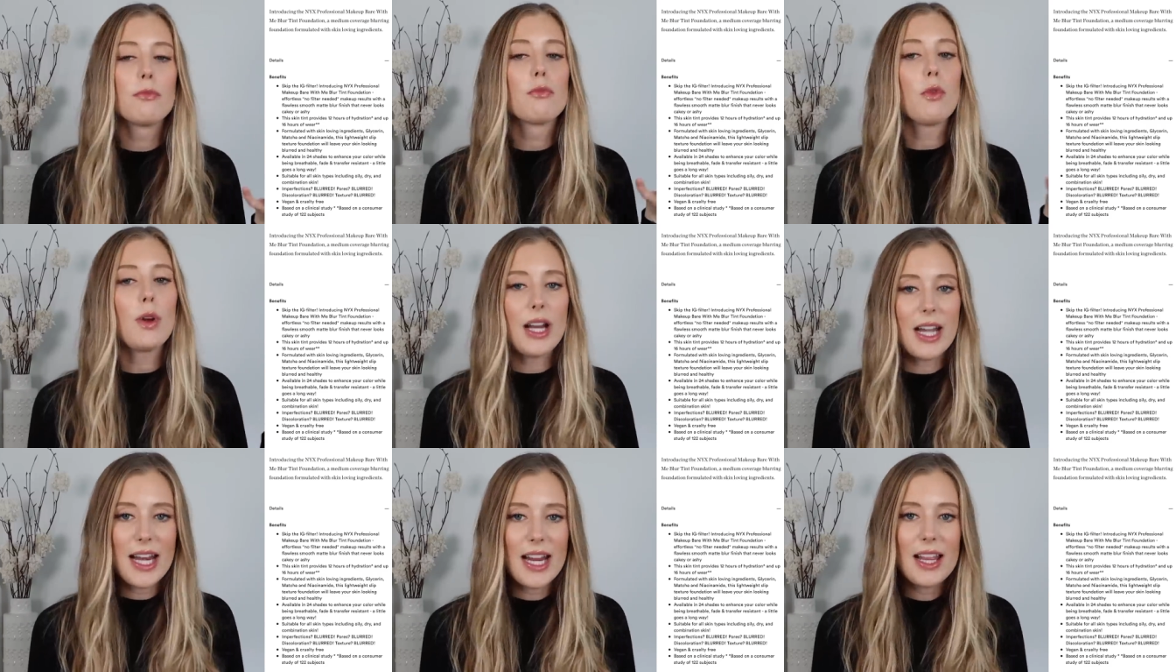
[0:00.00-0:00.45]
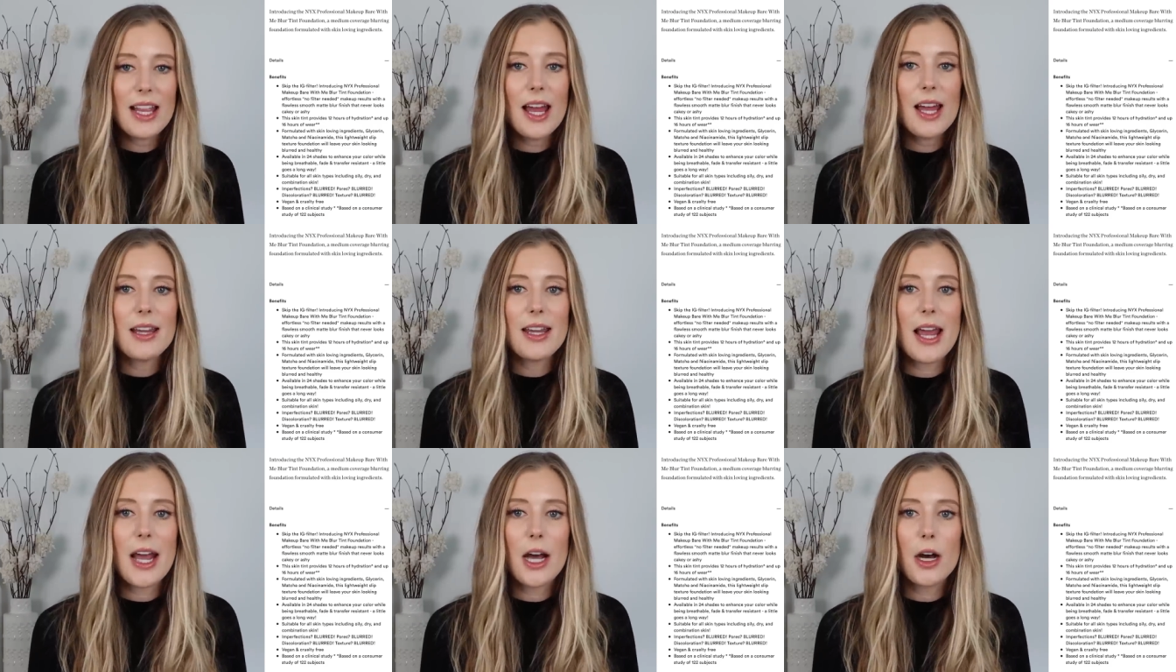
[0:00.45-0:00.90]
Reading
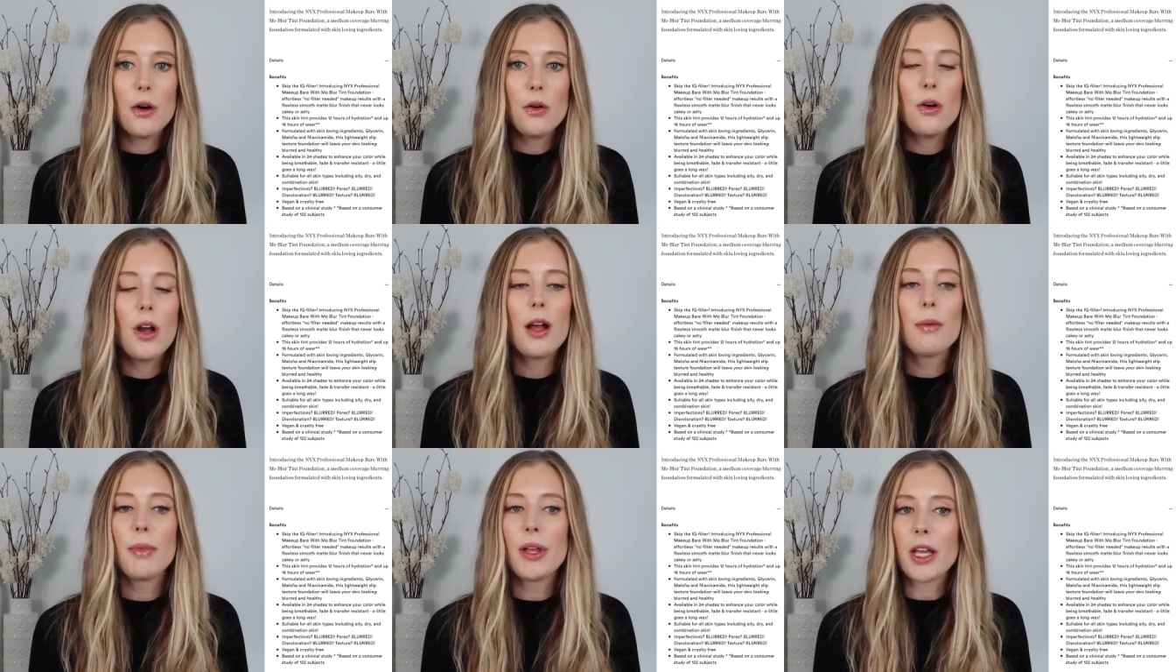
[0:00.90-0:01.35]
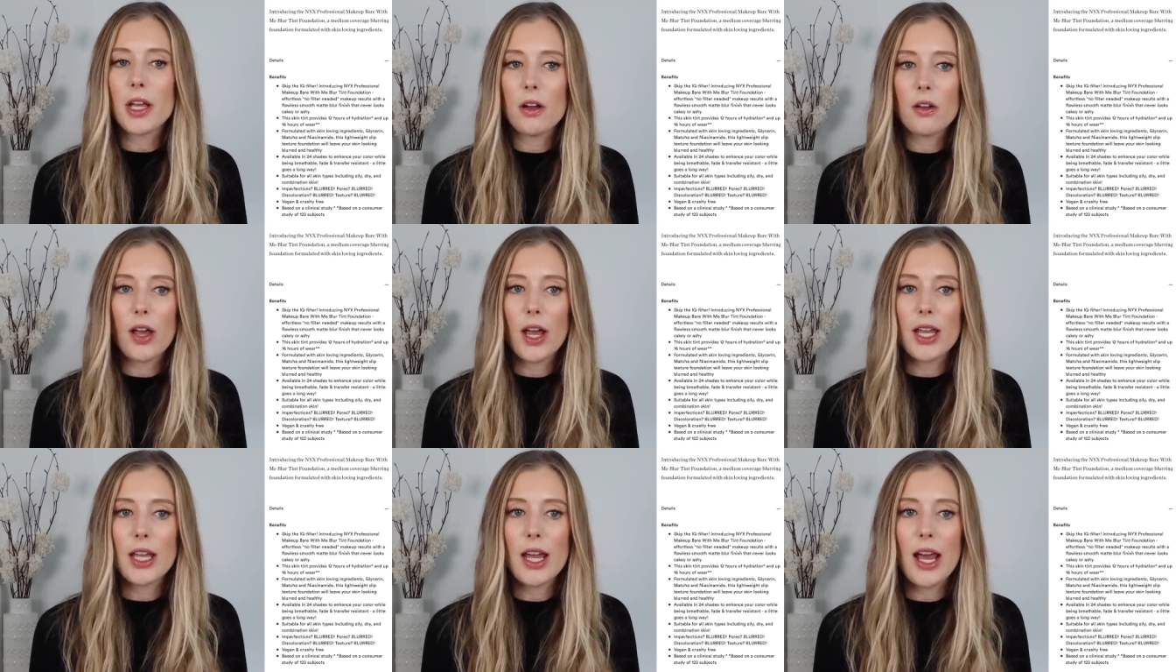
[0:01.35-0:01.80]
that now, I'm like,
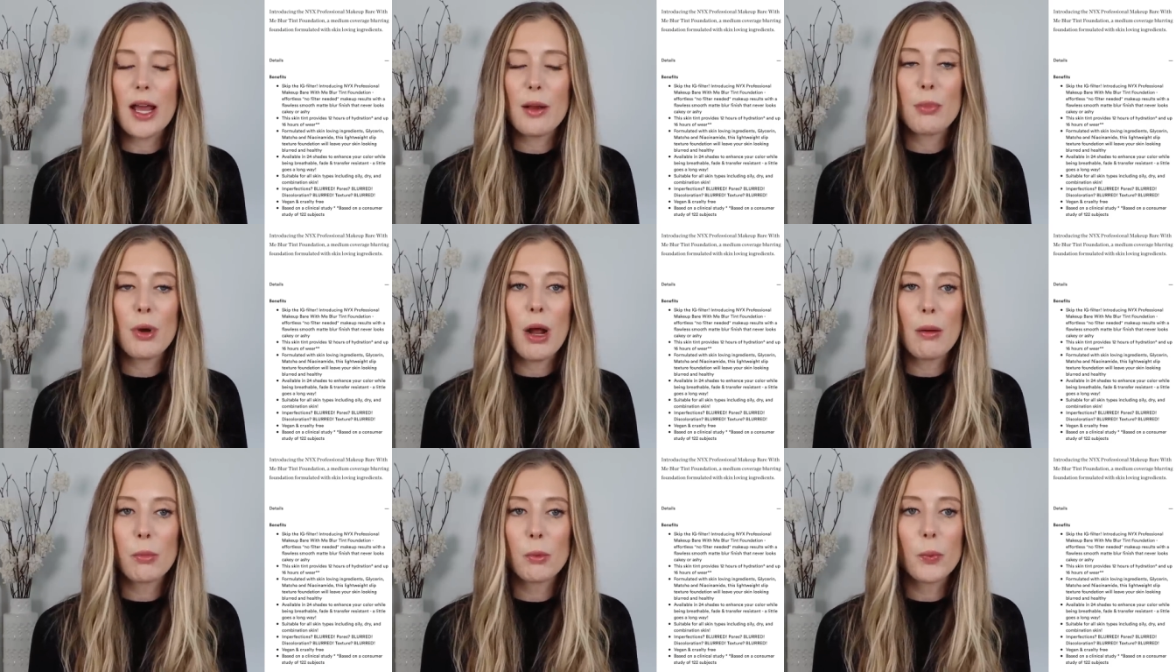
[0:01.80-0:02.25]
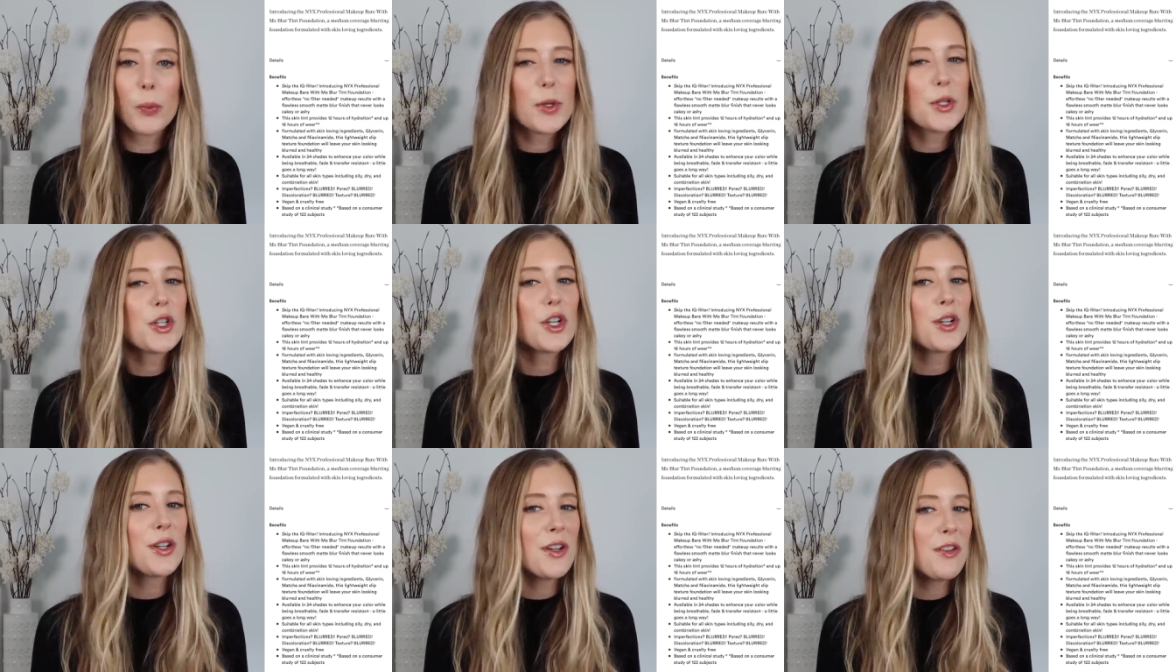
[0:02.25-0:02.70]
okay, yeah, I probably
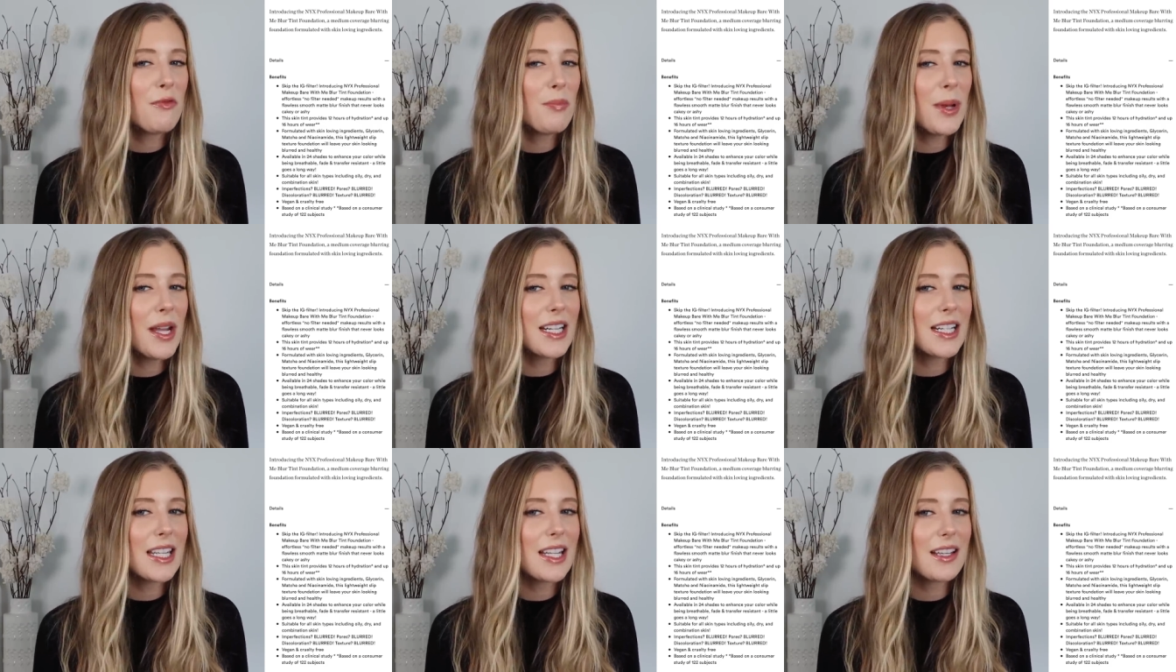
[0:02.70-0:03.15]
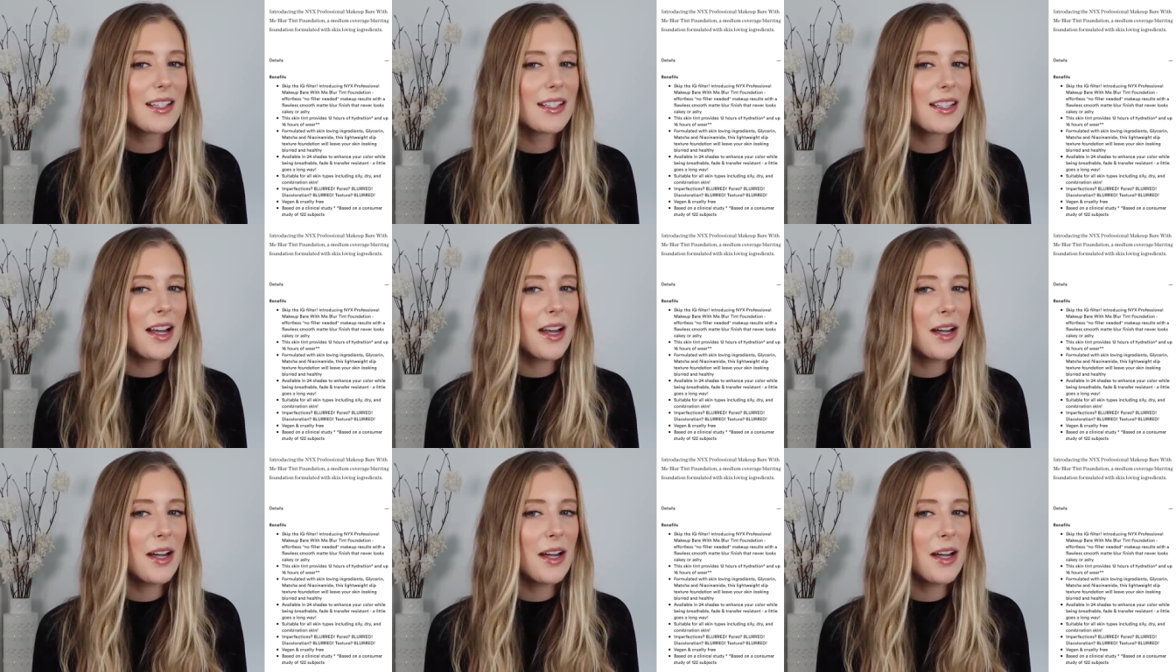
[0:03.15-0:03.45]
shouldn't have picked this